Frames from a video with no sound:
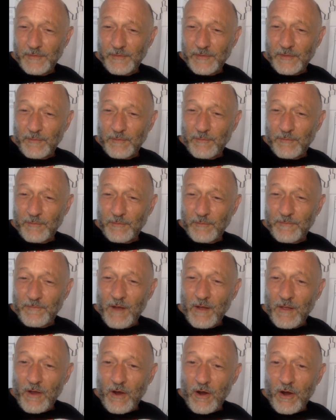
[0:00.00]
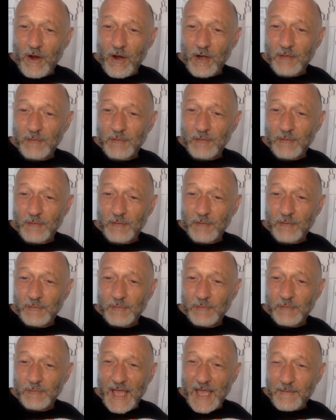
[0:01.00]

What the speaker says: But the hard, black,